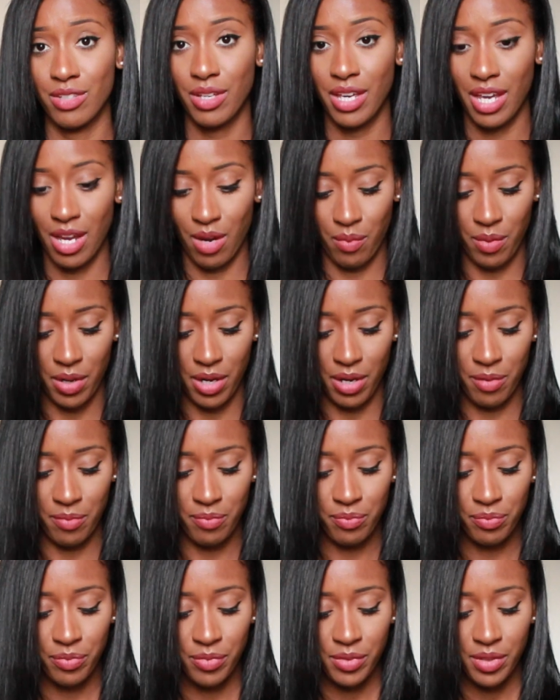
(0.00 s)
that you can't
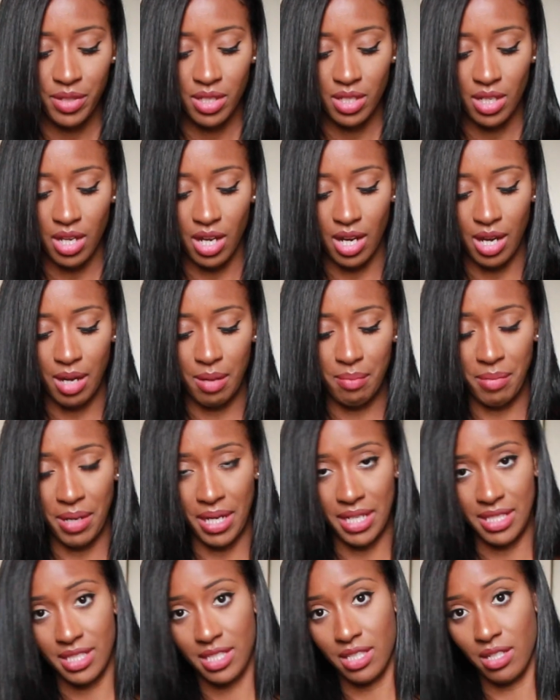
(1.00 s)
wear
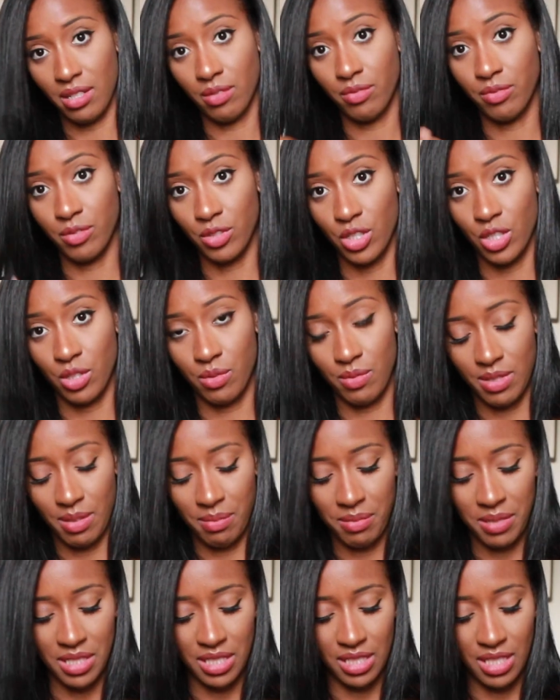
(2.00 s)
by itself or just with
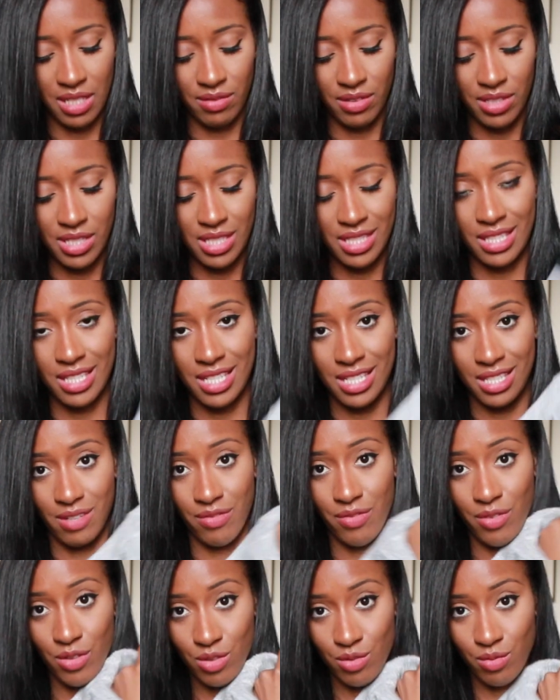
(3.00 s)
something sleeveless because
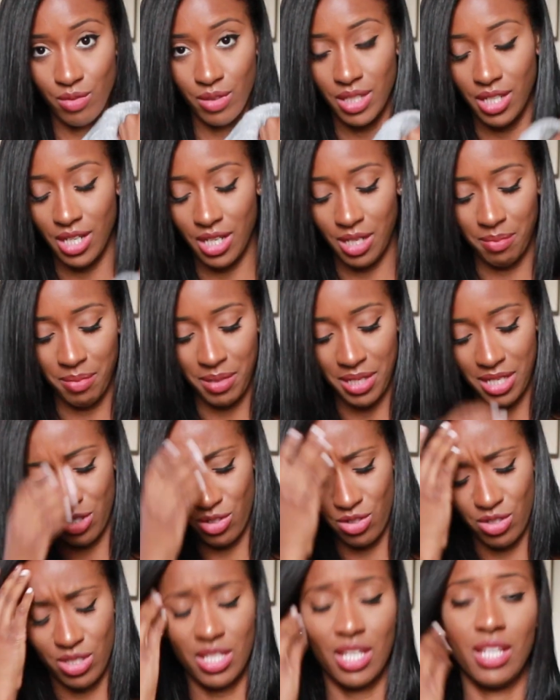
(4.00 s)
it feels really good up
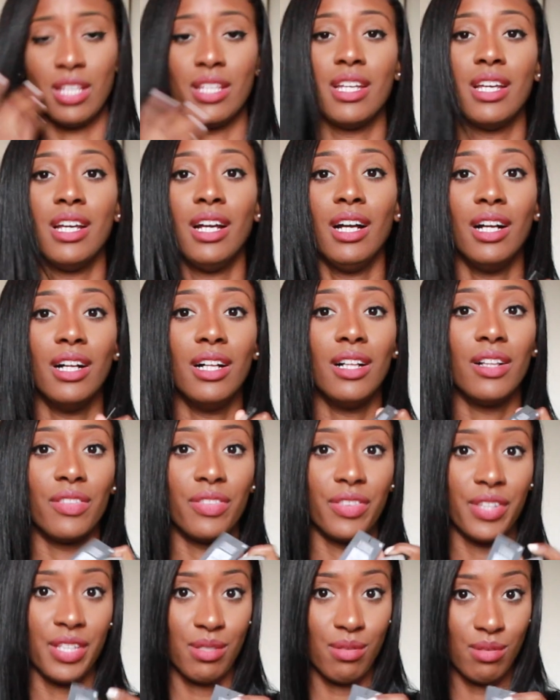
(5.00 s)
against your skin.
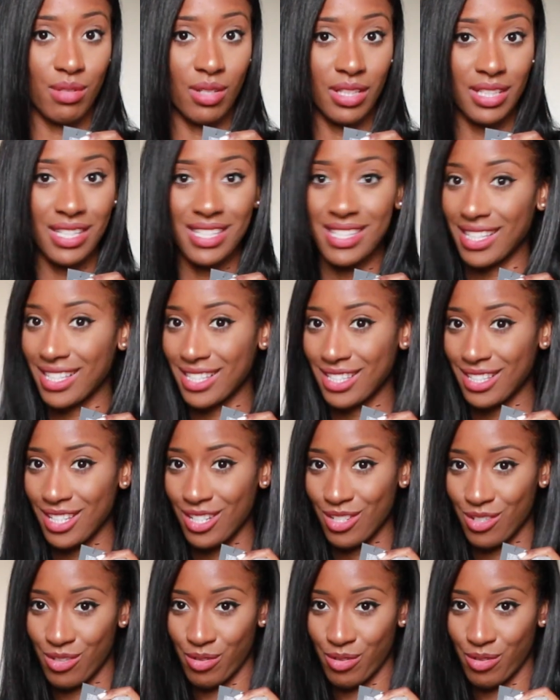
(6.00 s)
This was only 16